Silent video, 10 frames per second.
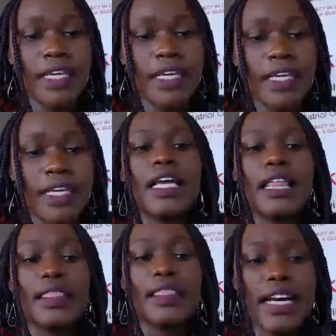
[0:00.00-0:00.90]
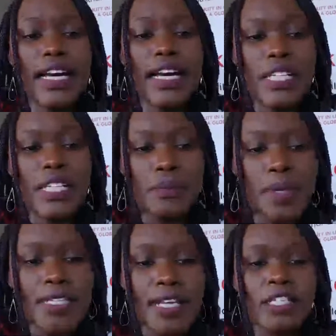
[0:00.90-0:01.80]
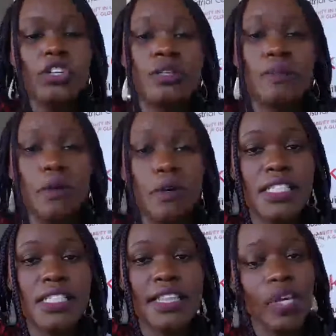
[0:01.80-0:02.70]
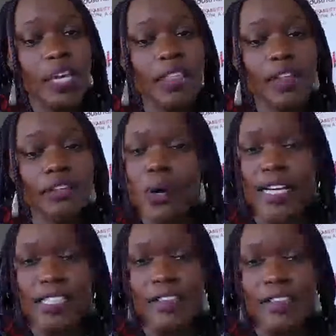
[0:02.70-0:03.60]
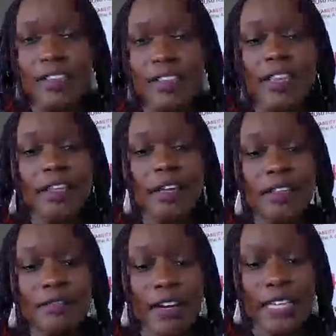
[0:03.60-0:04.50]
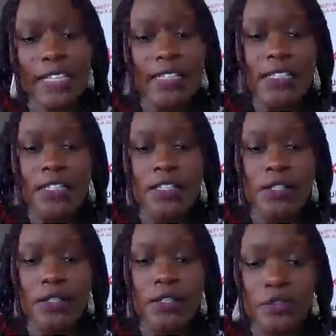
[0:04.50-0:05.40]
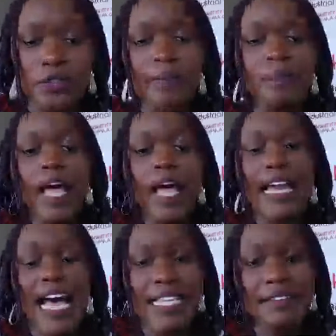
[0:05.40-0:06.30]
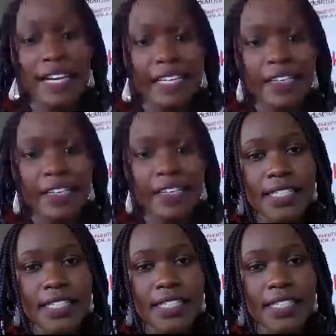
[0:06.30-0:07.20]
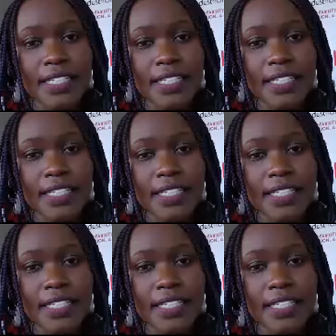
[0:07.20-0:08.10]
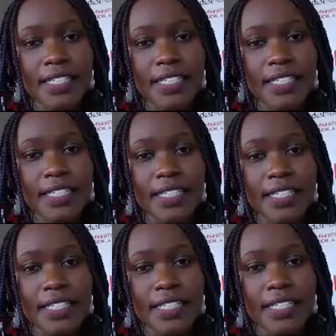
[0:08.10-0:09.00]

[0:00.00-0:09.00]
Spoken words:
do is activate the validating software. The valid, you will then be responsible for storing data, processing transactions,